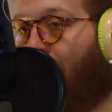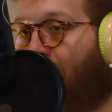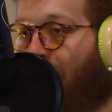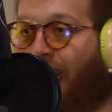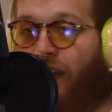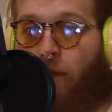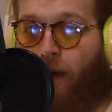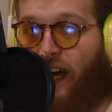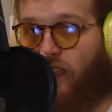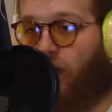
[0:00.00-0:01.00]
a, negative
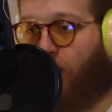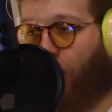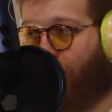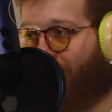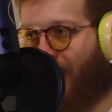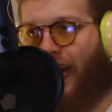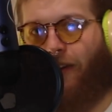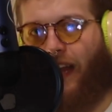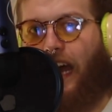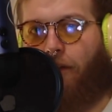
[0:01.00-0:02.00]
impact on your
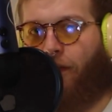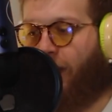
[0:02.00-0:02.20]
entire life.